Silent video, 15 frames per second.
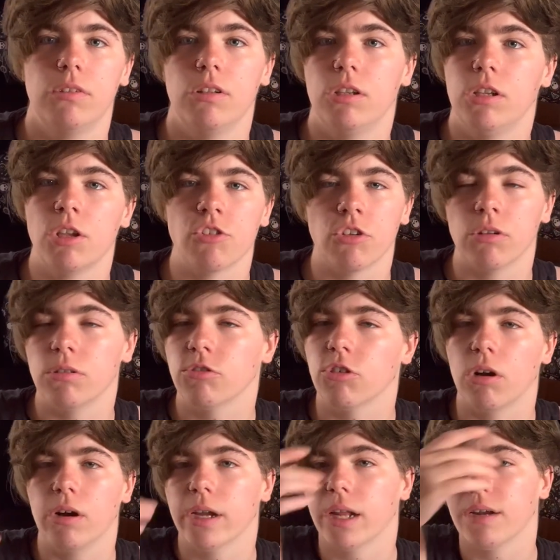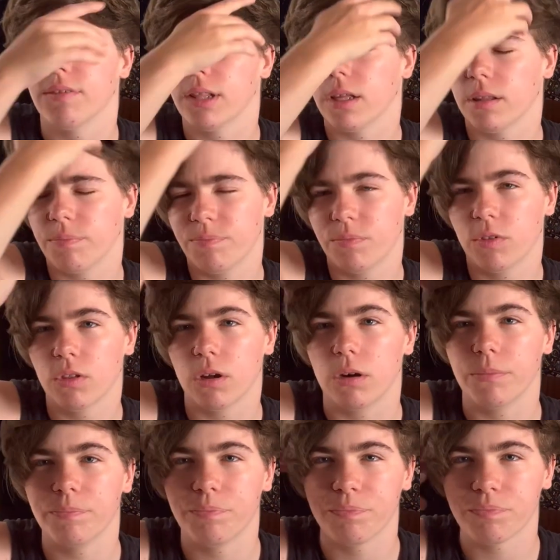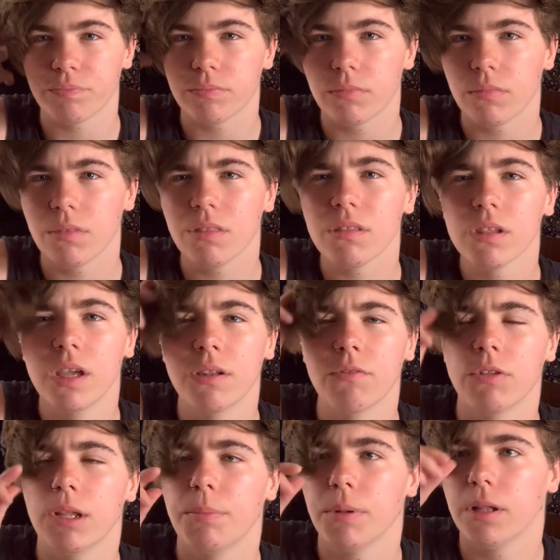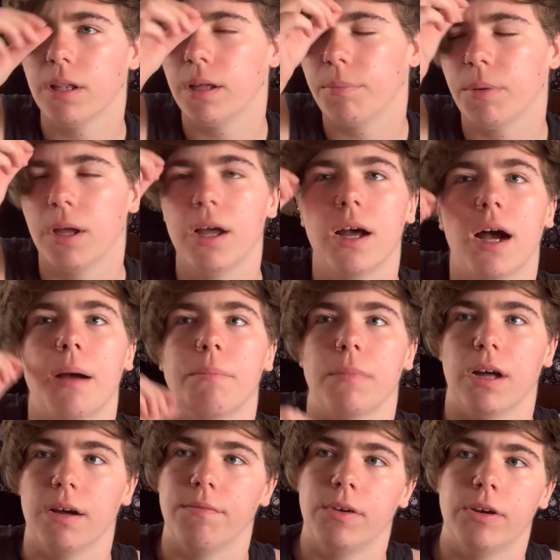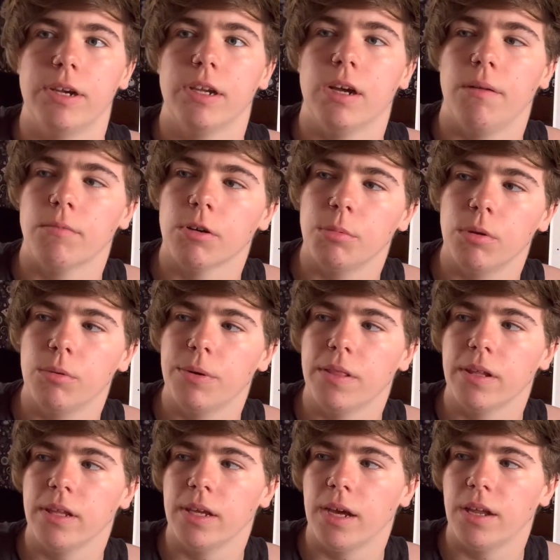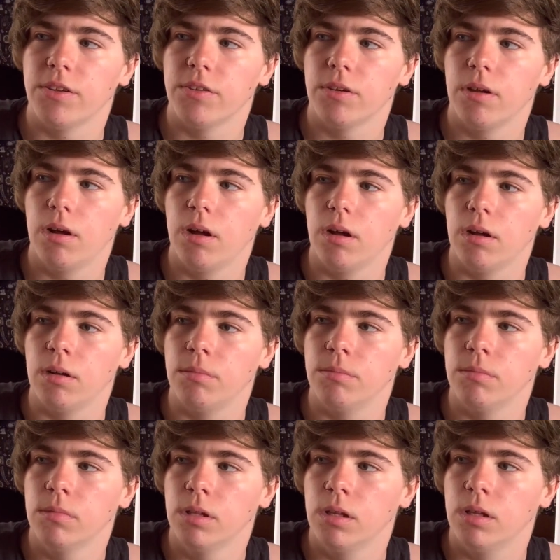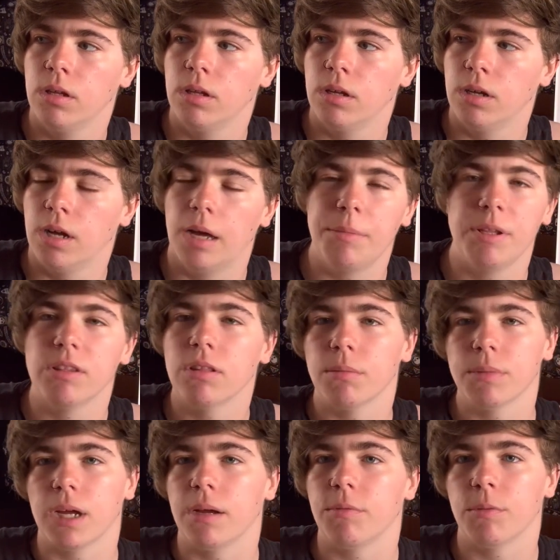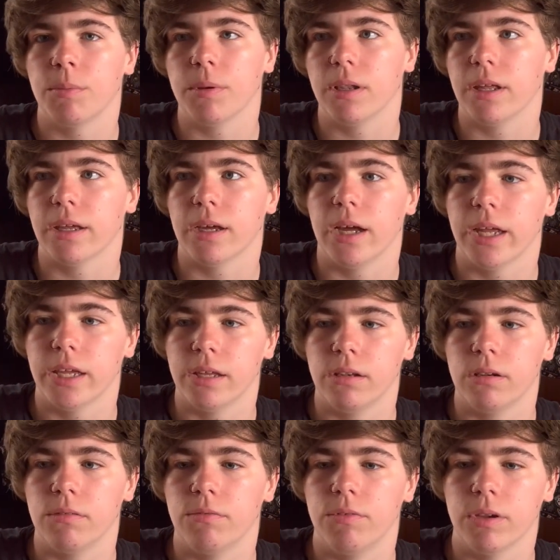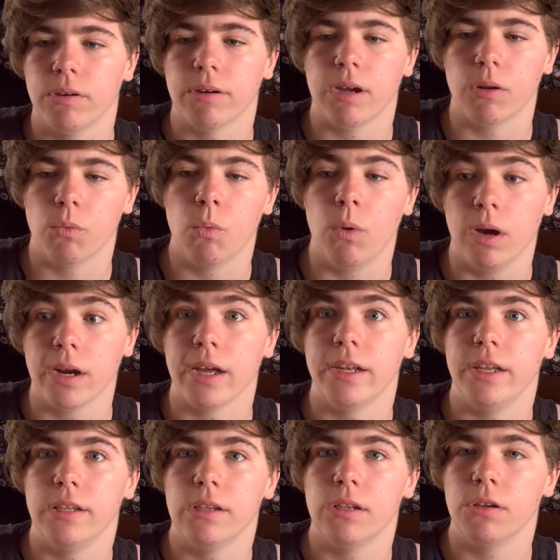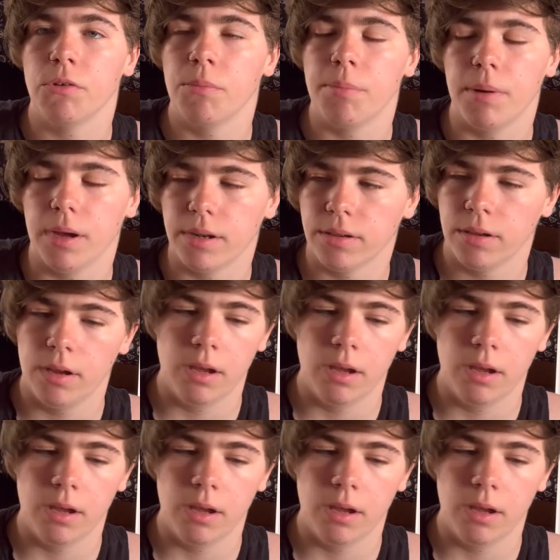digital drawing and everything. So in Flip-a-Clip, I'm not very comfortable with it yet. I mean, sometimes, but like I can figure out what I need to do, but